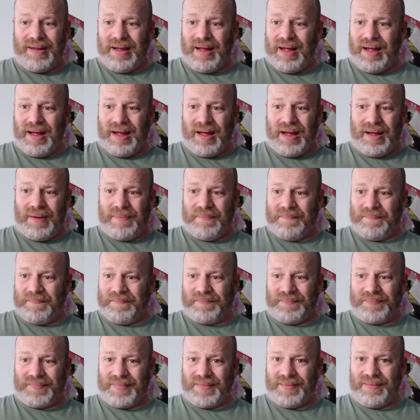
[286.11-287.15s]
um,
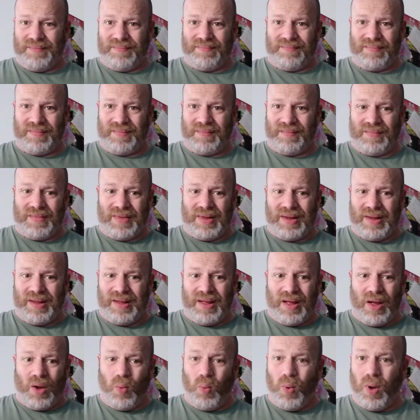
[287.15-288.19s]

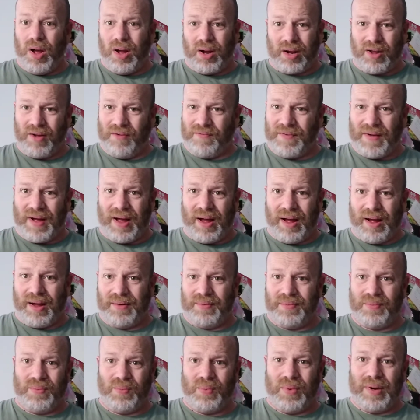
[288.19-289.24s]
a work of art
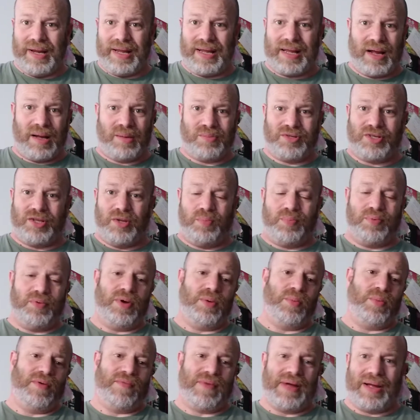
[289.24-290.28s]
when it comes to
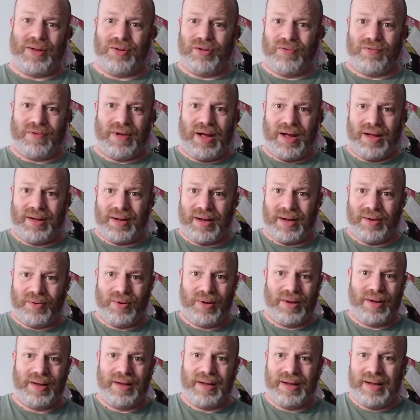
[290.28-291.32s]
brewing with Dorado
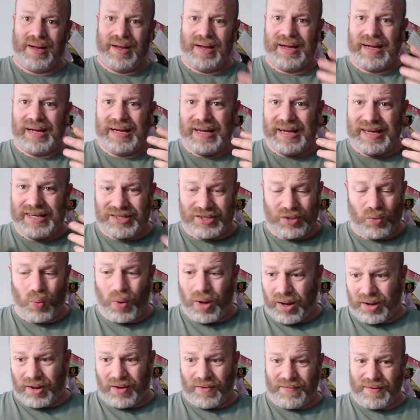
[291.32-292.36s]
it's a
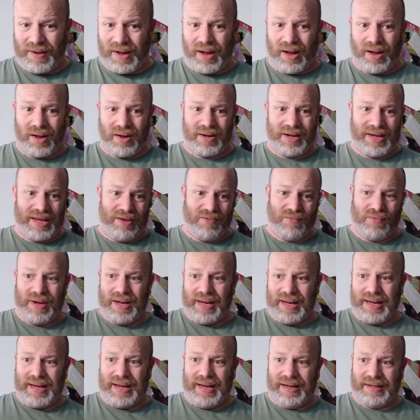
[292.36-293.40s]
work of art. It
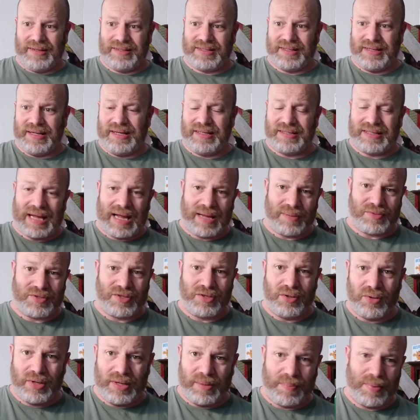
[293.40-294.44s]
really is. It's
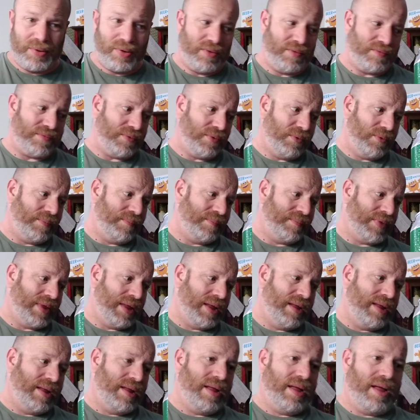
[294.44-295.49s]
absolutely beautiful.
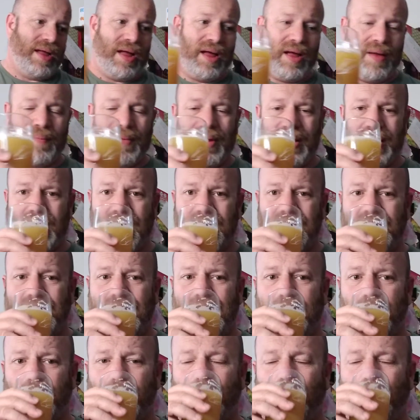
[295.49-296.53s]
Um, going again.